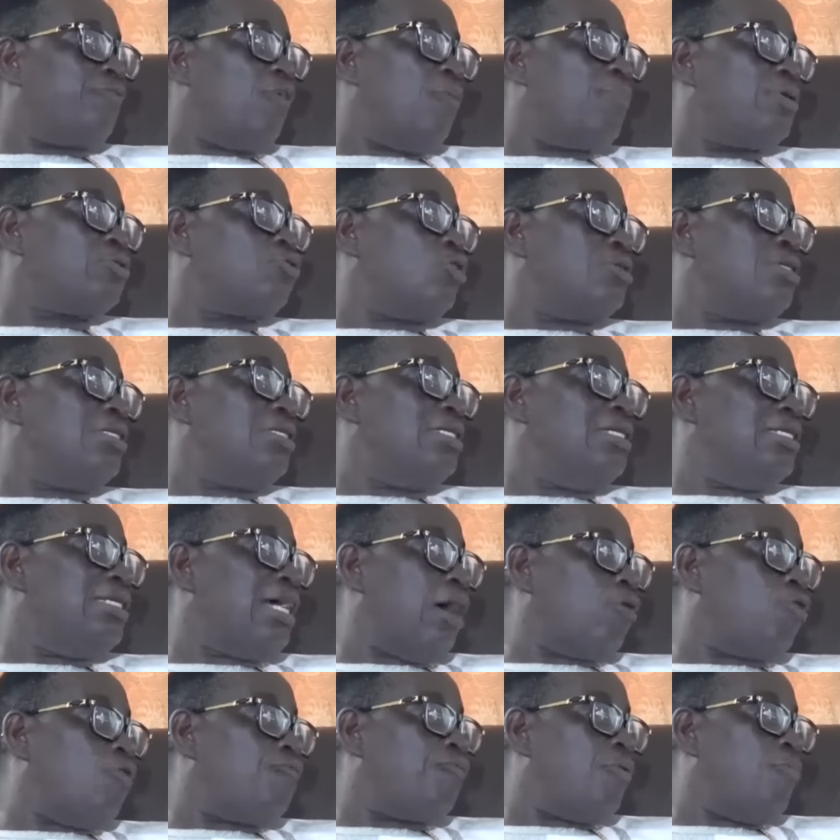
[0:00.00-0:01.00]
4% in the
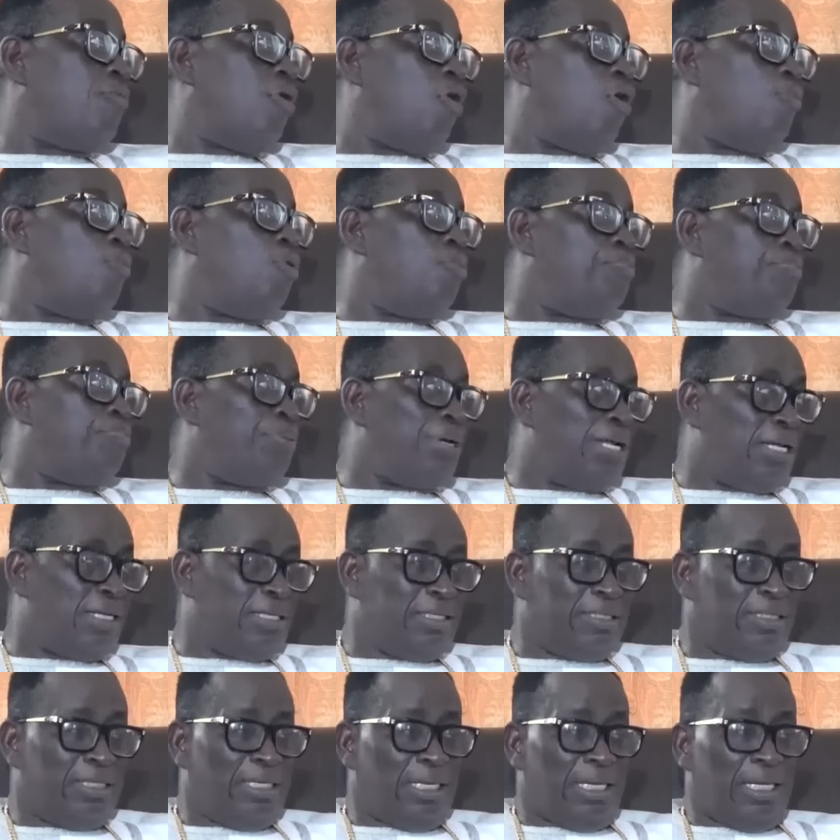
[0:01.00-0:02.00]
leader call for my own print.
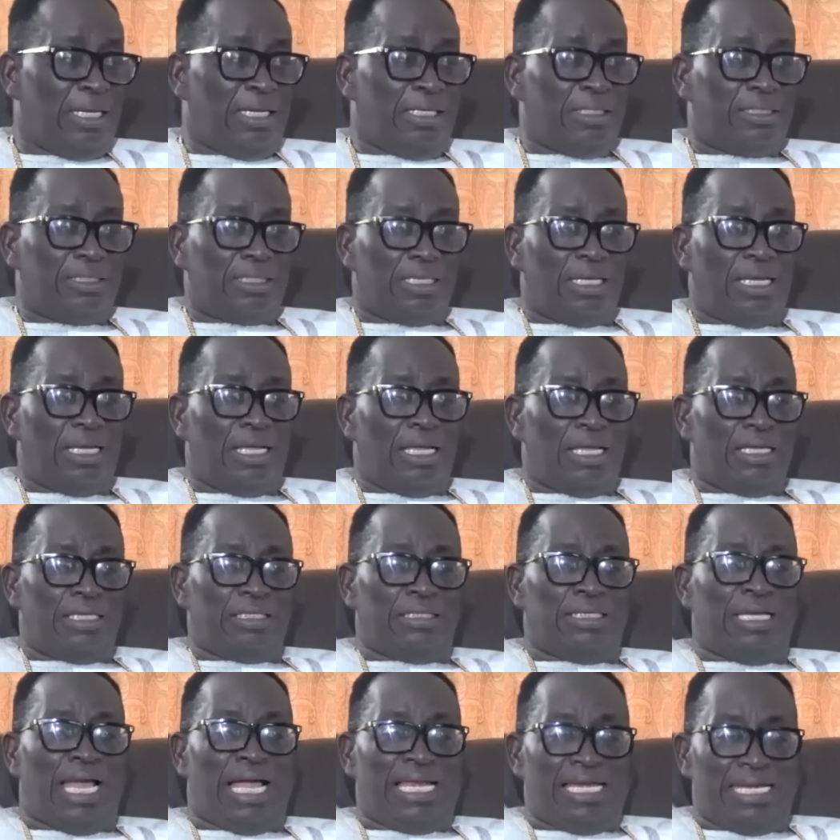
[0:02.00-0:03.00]

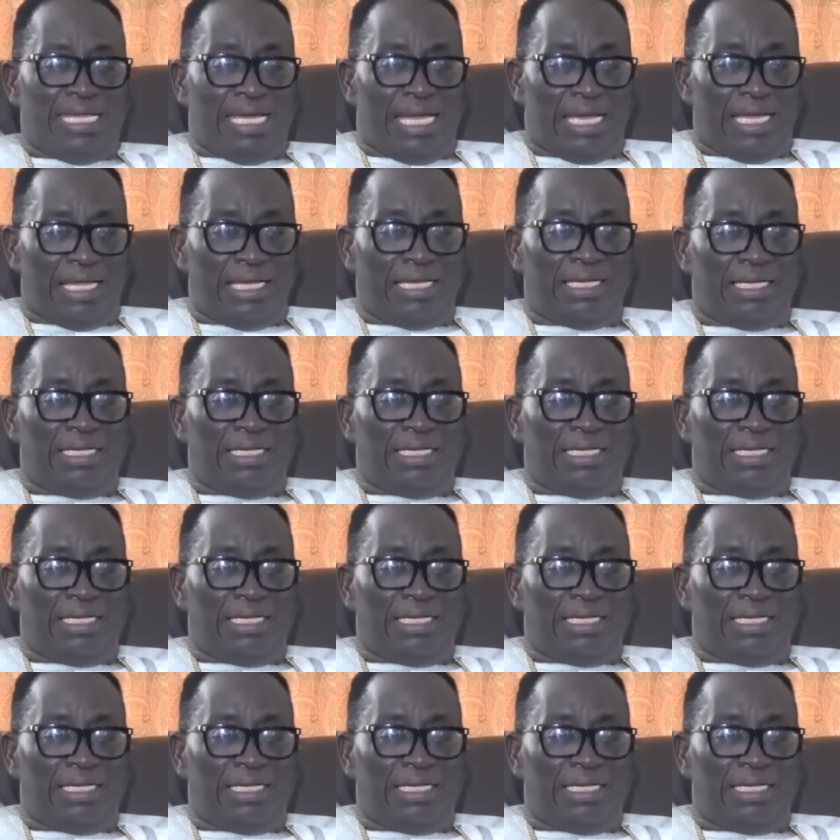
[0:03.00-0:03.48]
Yeah, yeah.